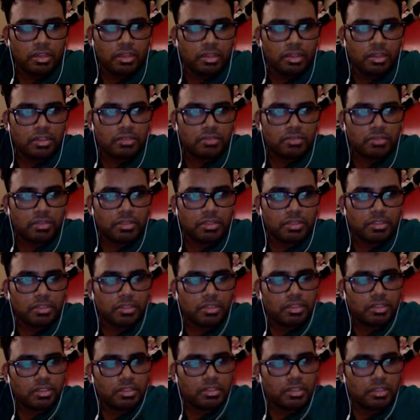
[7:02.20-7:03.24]
It's my
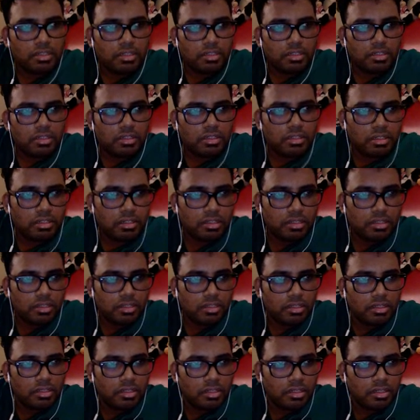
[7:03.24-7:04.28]
CLTR.
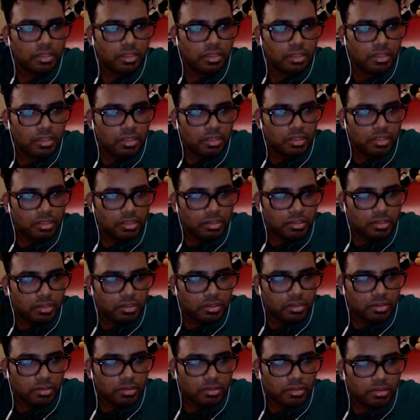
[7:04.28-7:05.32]

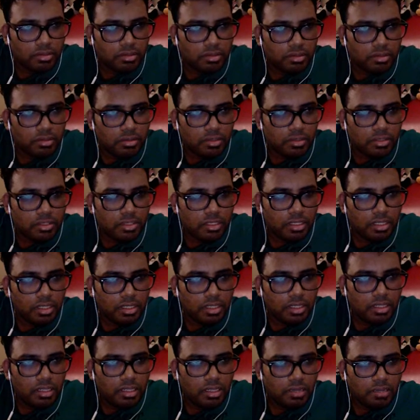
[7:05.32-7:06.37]
So you will
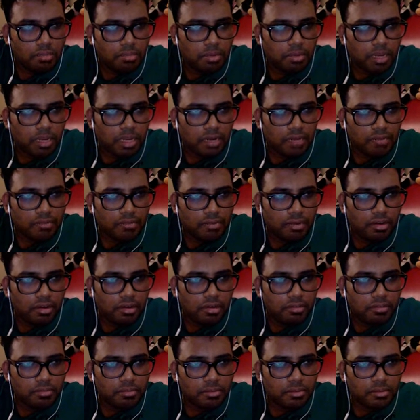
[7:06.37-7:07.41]
see a
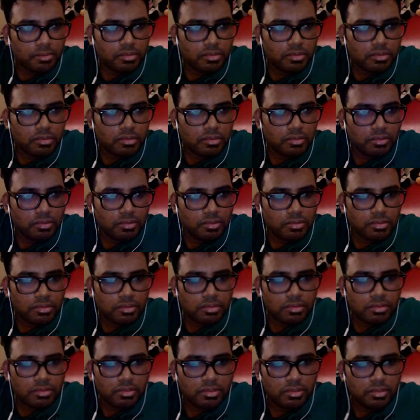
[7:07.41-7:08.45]
platforms tools.